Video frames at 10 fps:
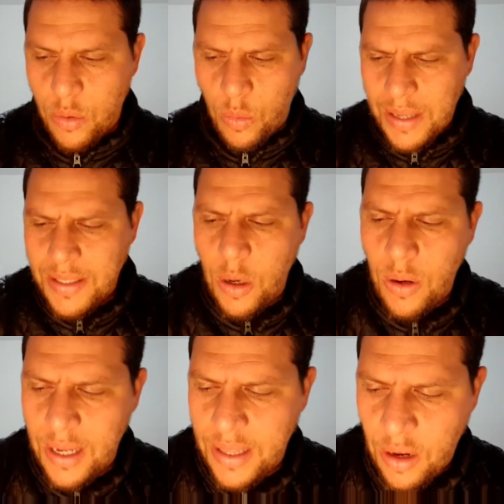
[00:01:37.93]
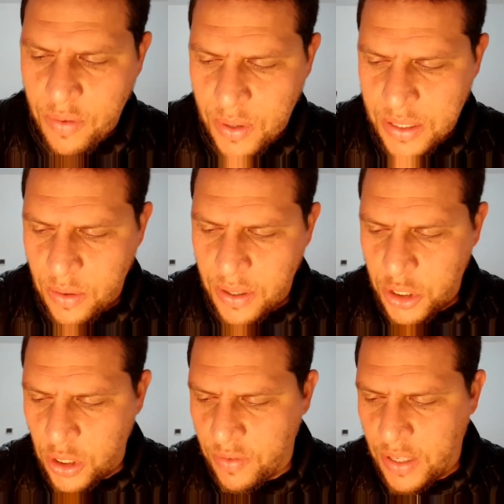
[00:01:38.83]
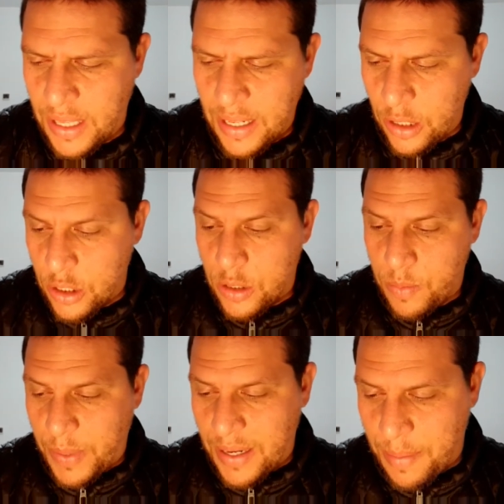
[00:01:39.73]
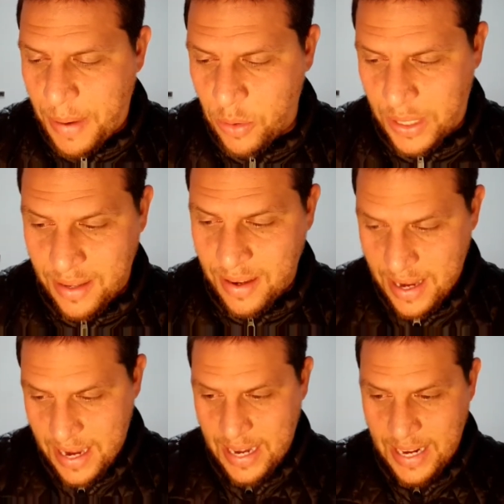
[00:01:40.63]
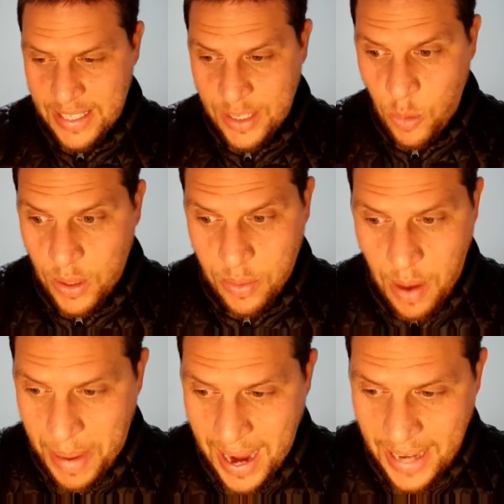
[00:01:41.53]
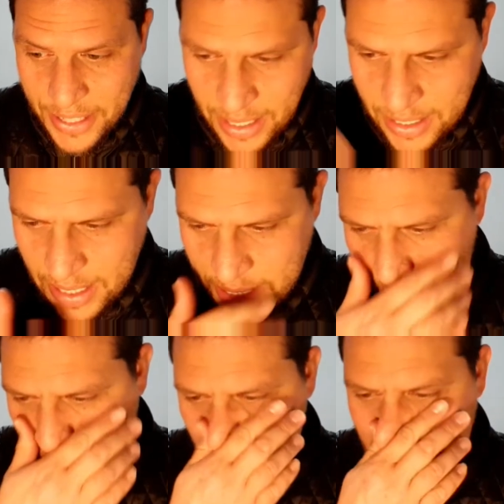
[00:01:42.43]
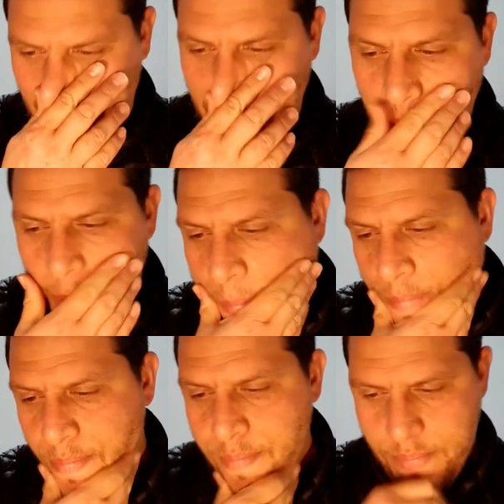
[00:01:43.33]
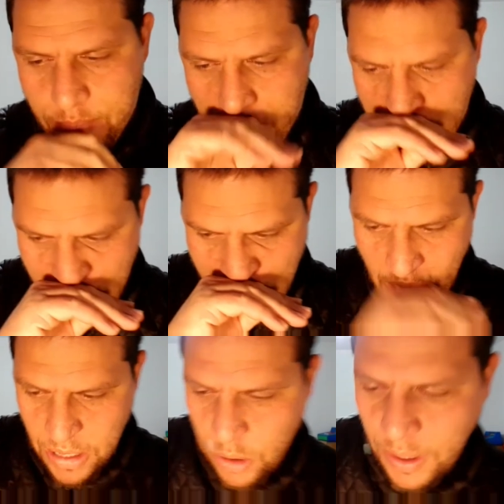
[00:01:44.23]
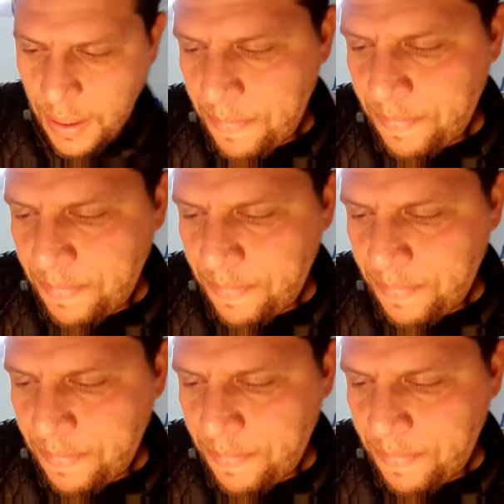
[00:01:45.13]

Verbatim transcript: What's the whole idea of resurrection of the dead? Let's speak about it. Let's see what Rabbi Ashlag says about it. Sorry.